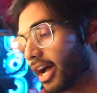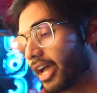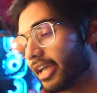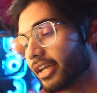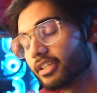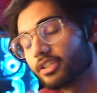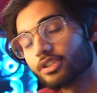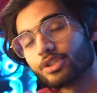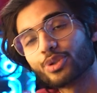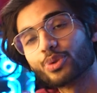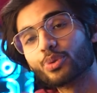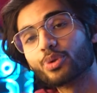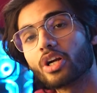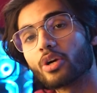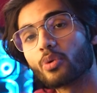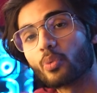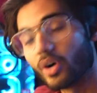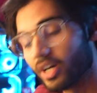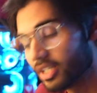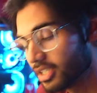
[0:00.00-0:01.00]
I can just shoot it
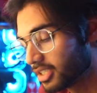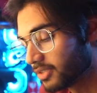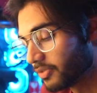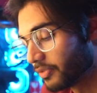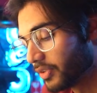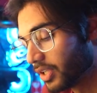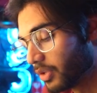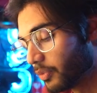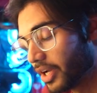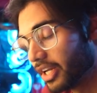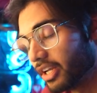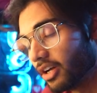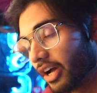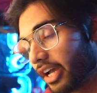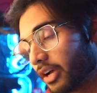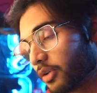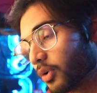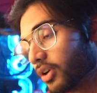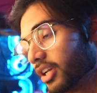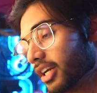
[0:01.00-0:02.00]
once with very
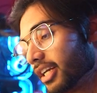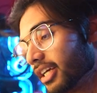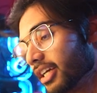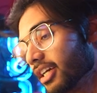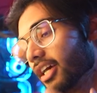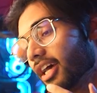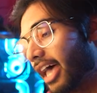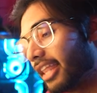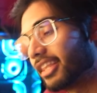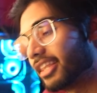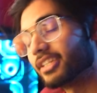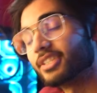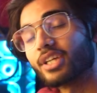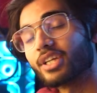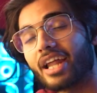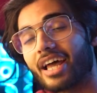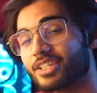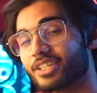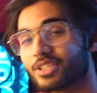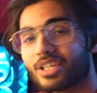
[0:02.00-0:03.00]
high quality, and then
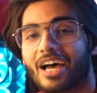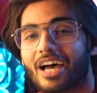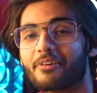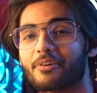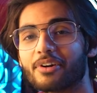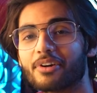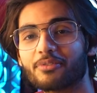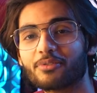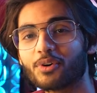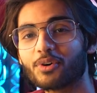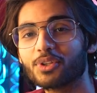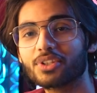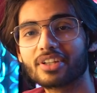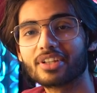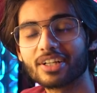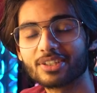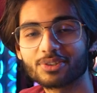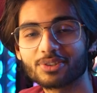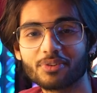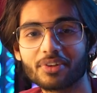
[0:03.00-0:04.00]
I just have it for the
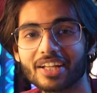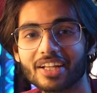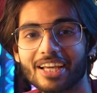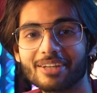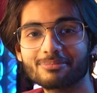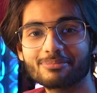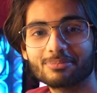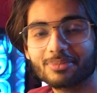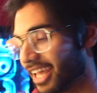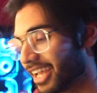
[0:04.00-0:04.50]
rest of the time.